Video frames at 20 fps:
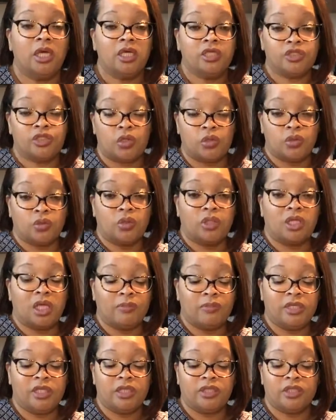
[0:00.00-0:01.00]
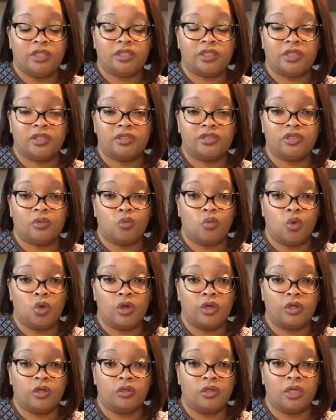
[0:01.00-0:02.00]
So let me get this under some
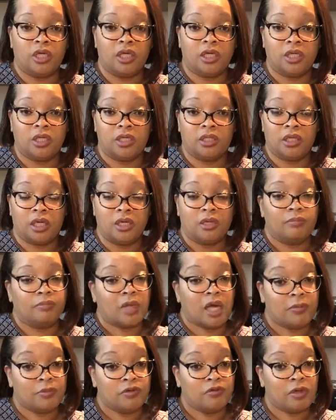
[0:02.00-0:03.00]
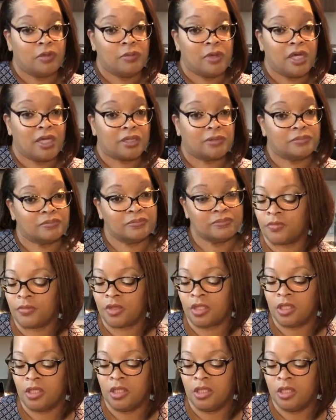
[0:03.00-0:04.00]
water, and I'll be right back.
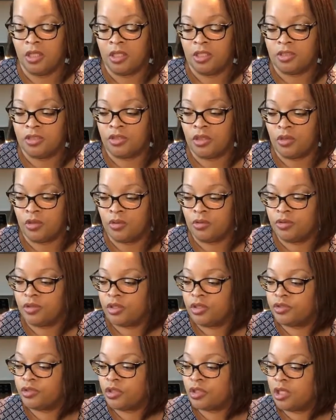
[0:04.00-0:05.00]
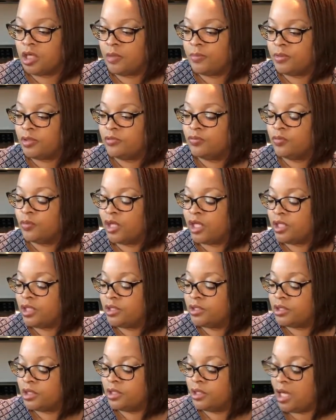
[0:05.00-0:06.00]
So there's a couple of
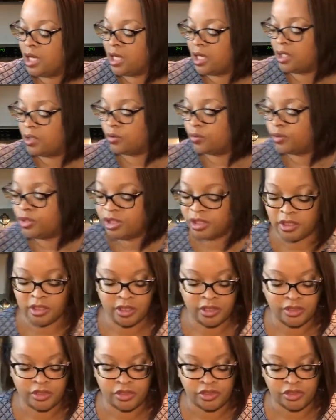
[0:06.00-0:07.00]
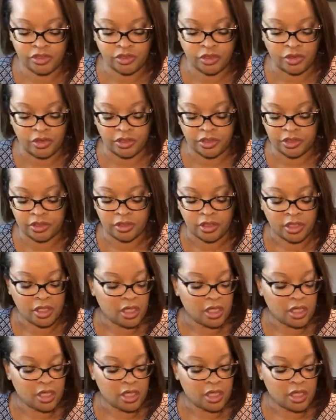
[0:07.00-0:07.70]
ways in how we can get this started.